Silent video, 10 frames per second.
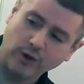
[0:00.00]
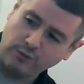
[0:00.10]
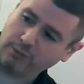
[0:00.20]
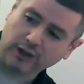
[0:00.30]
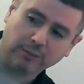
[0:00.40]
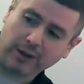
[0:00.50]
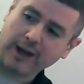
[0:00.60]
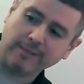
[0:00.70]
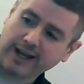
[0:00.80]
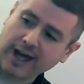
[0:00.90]
When you
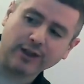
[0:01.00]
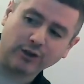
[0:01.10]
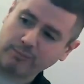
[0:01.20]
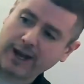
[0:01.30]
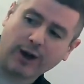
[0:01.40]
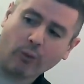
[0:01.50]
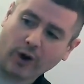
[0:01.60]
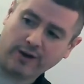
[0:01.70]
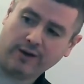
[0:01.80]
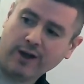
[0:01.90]
multiply them together, you make
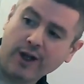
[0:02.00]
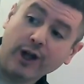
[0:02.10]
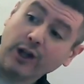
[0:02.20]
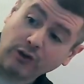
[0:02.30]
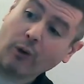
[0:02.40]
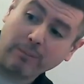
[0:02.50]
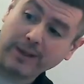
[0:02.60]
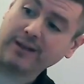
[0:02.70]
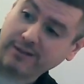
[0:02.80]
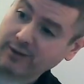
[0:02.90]
them 1.
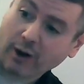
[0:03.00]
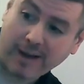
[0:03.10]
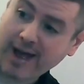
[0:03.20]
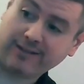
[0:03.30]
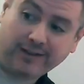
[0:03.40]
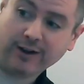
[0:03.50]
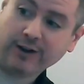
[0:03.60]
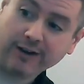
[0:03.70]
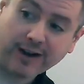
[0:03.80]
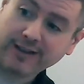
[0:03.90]
Don't be a dumbass
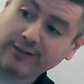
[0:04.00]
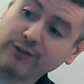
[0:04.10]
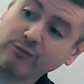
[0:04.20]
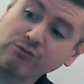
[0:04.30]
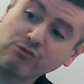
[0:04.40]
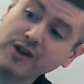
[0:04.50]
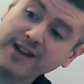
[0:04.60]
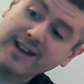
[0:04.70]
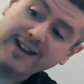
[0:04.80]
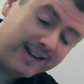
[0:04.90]
here. All right. This is
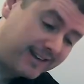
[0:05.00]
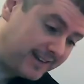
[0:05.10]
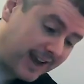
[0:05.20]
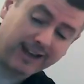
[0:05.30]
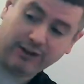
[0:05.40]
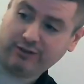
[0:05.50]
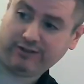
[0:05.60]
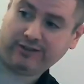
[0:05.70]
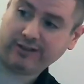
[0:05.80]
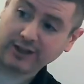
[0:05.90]

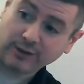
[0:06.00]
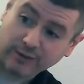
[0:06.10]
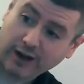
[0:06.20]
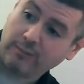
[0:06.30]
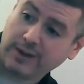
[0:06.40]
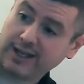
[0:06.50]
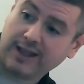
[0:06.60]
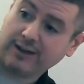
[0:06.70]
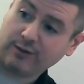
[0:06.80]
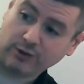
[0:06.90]
ridiculous that you tell
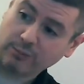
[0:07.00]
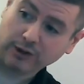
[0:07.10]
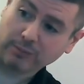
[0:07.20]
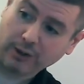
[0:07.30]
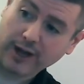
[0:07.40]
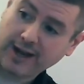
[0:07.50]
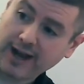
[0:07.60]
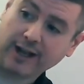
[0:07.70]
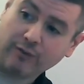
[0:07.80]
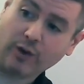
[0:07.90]
me that you multiply
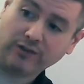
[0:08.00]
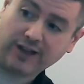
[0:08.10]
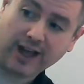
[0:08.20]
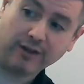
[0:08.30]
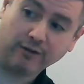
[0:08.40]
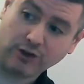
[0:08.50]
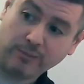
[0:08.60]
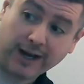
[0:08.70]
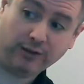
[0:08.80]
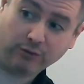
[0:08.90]
-1s together
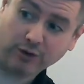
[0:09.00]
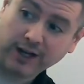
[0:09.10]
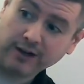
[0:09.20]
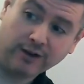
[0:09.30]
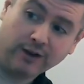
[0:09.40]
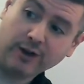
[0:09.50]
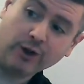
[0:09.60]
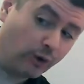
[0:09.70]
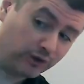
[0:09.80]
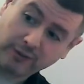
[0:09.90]
and you make a 3
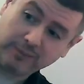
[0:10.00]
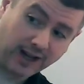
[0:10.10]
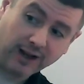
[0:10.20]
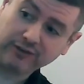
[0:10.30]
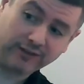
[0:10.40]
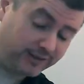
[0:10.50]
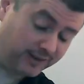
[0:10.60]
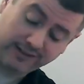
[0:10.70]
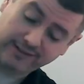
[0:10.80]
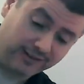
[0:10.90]
or something else.
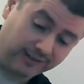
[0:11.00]
This